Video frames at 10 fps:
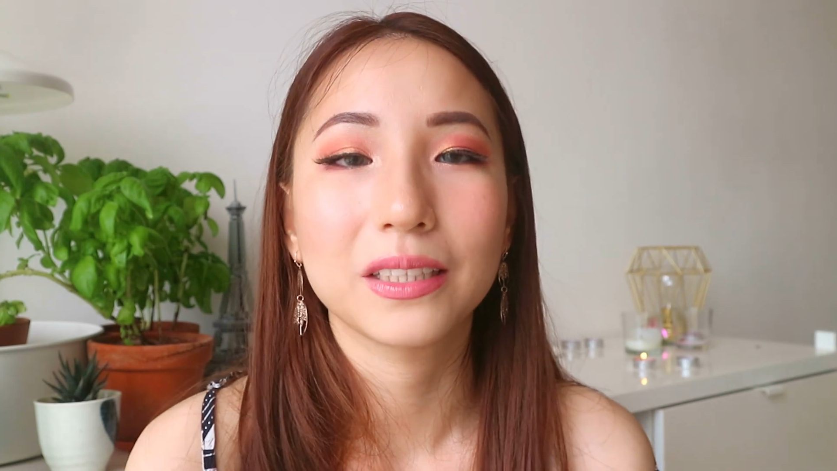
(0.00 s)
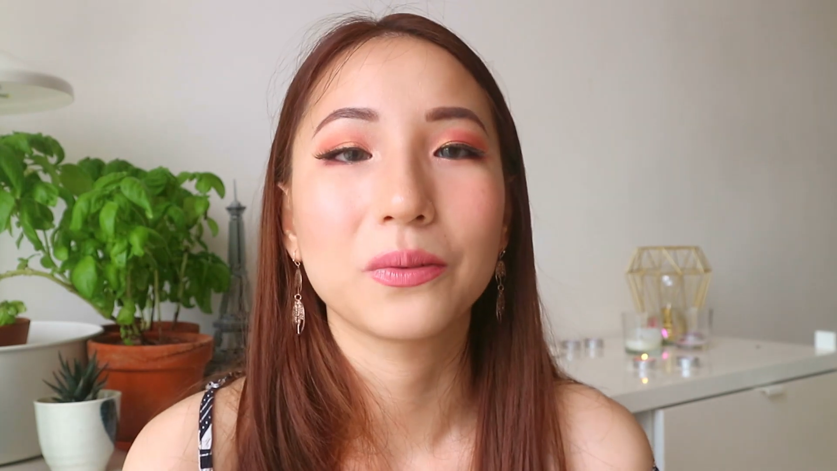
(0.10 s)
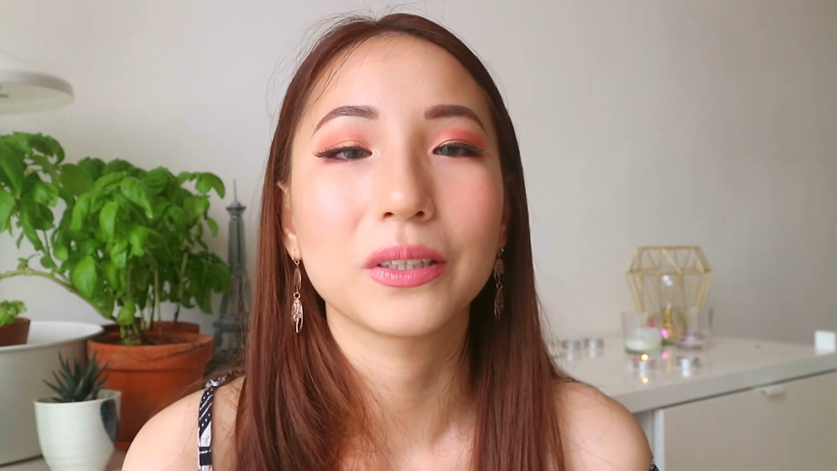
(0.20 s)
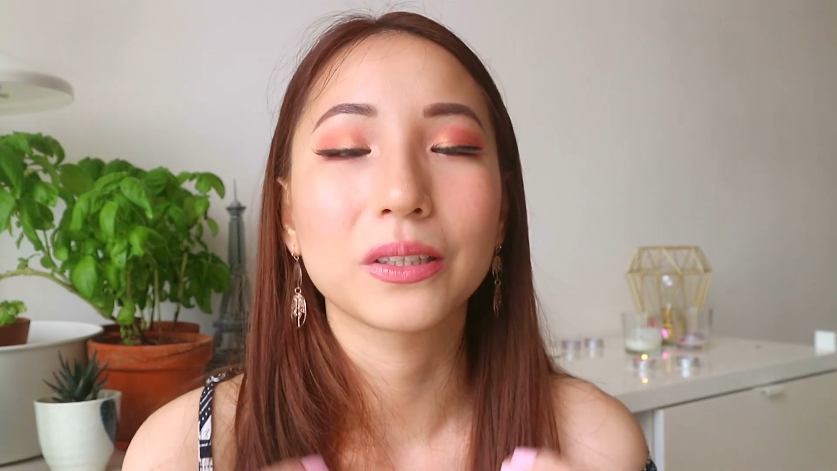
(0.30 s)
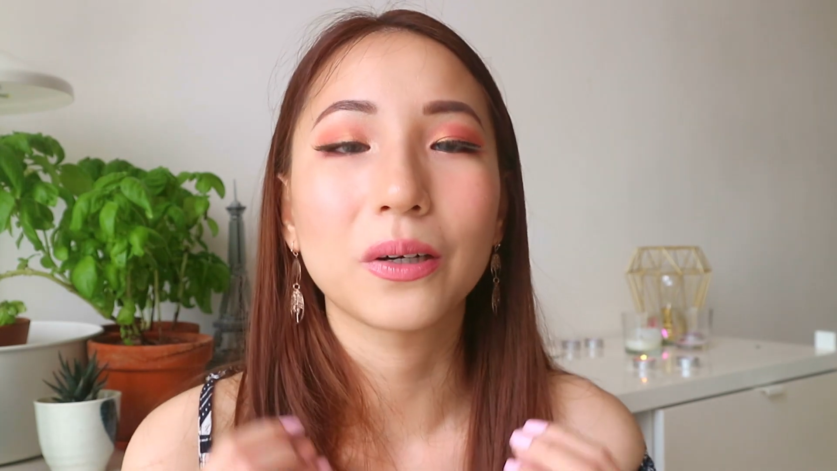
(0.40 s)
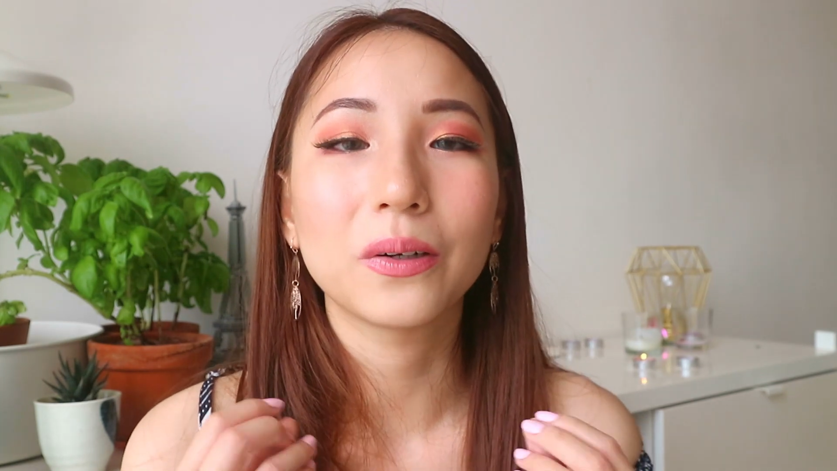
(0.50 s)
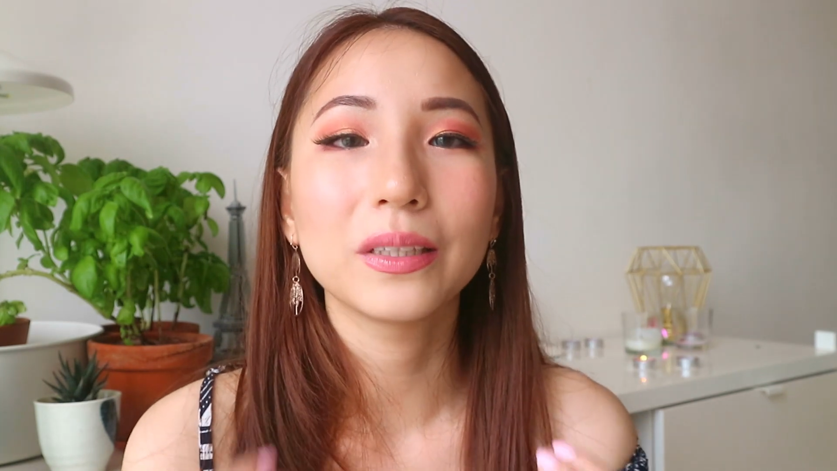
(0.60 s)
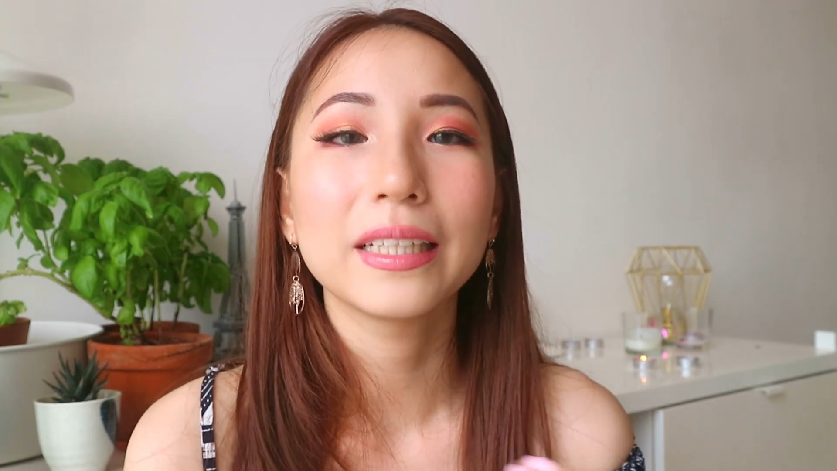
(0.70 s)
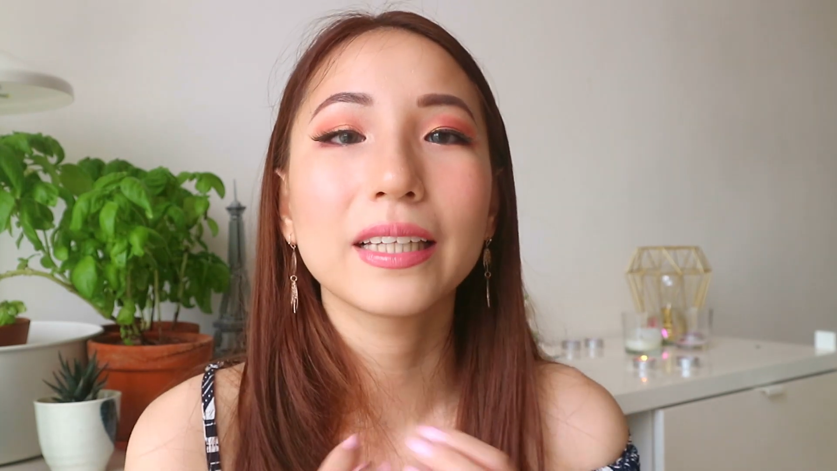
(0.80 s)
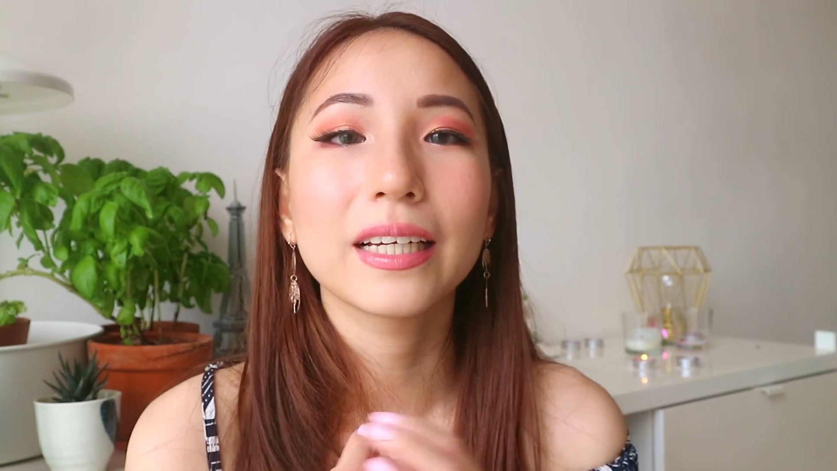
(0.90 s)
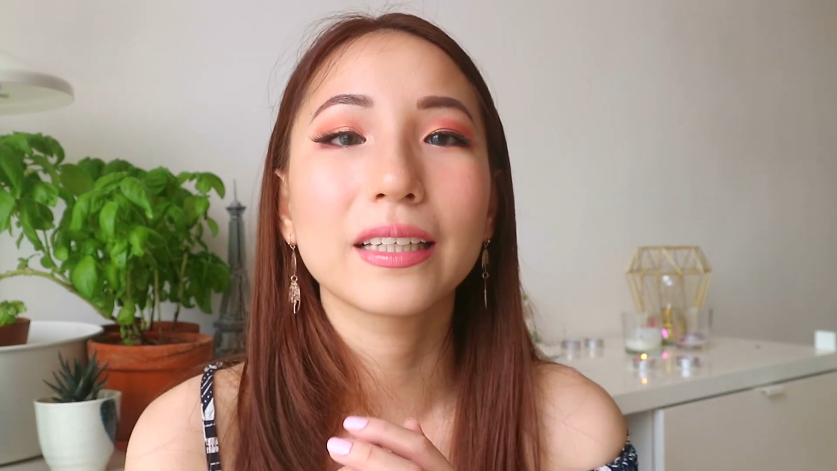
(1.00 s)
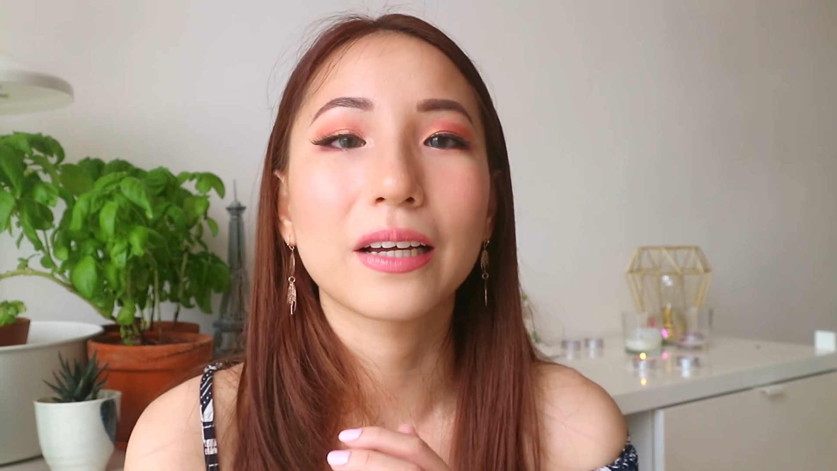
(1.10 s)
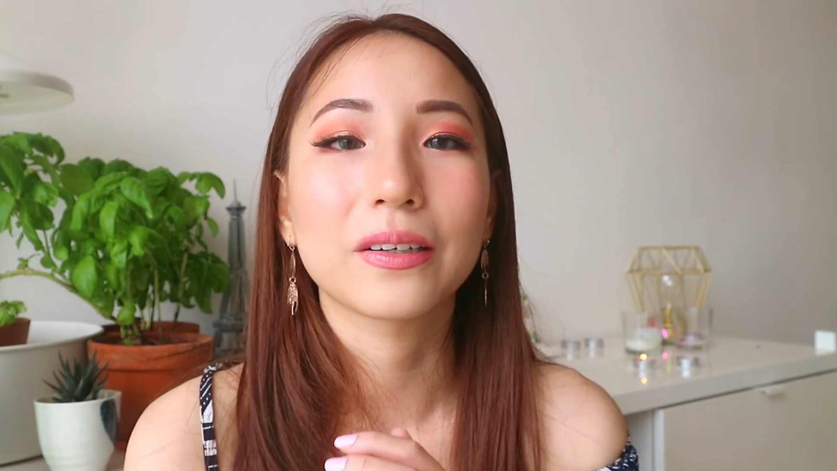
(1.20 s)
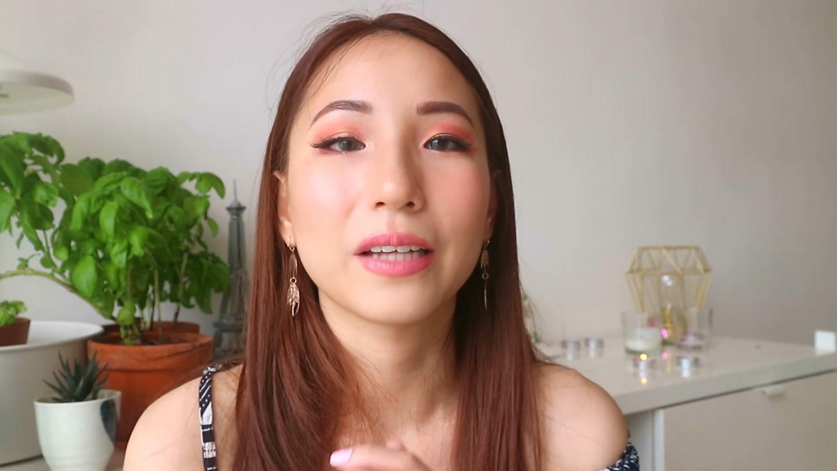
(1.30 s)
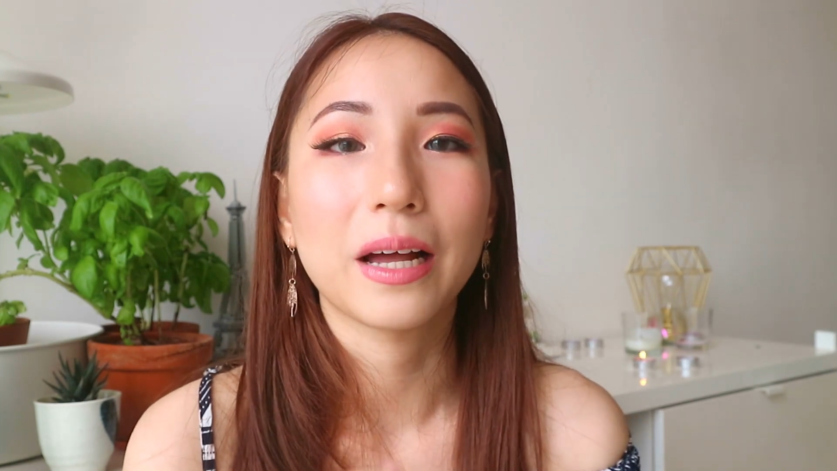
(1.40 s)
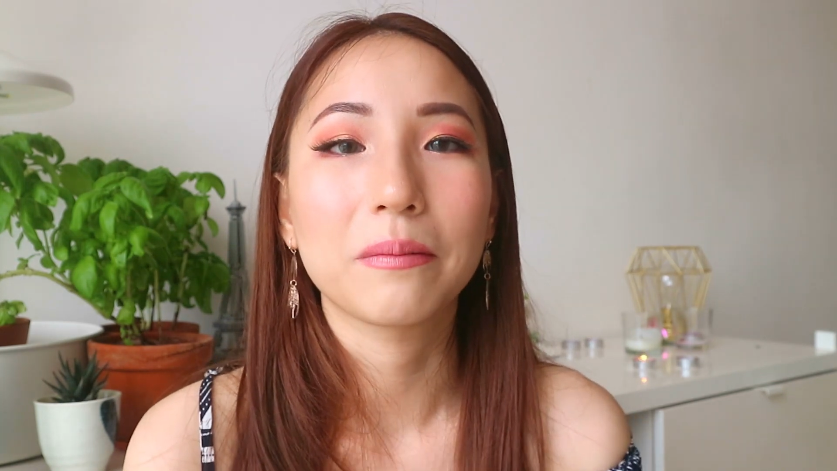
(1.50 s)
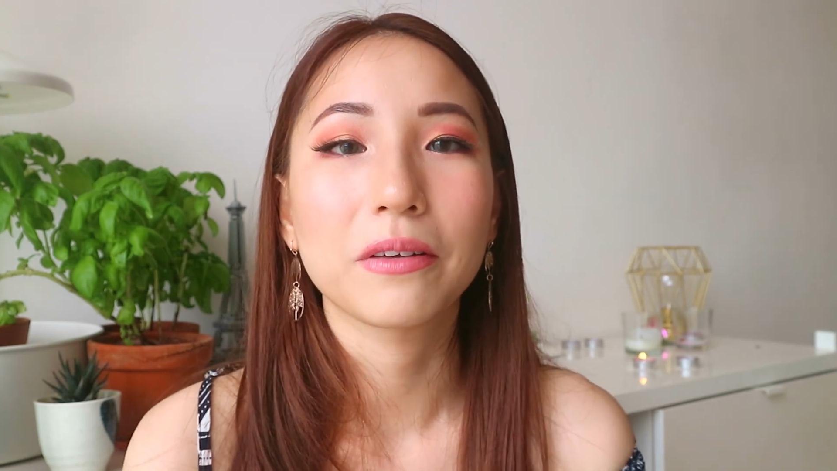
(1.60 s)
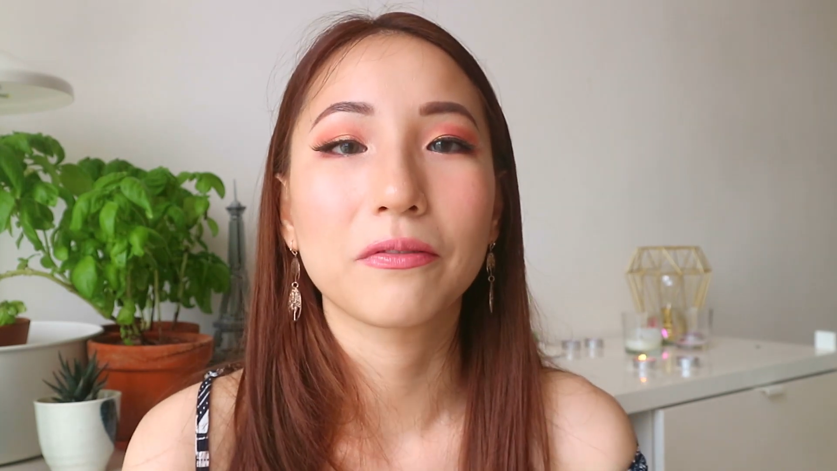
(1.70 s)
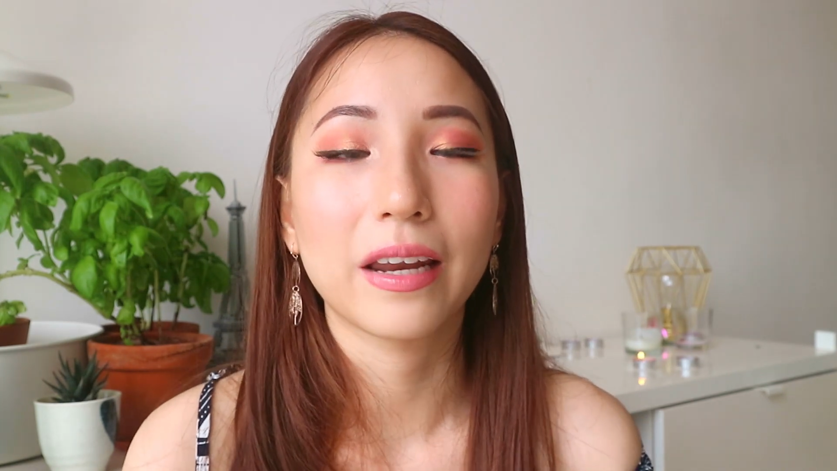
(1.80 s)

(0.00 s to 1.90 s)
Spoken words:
it was the only thing that could help me